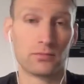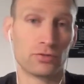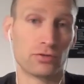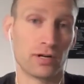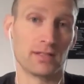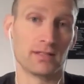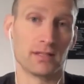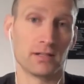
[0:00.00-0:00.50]

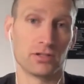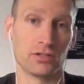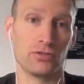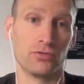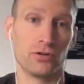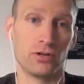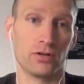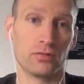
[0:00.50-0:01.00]
transition
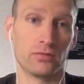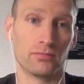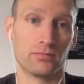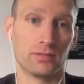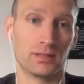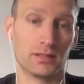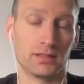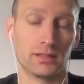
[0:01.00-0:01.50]
drill?
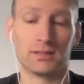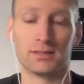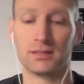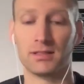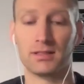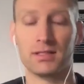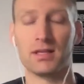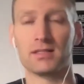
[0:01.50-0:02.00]

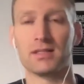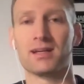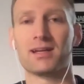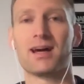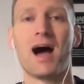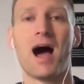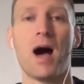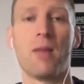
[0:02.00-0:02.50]
It doesn't
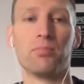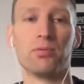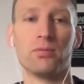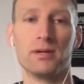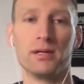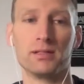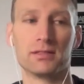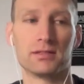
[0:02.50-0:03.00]

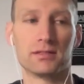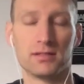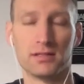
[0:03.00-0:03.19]
complement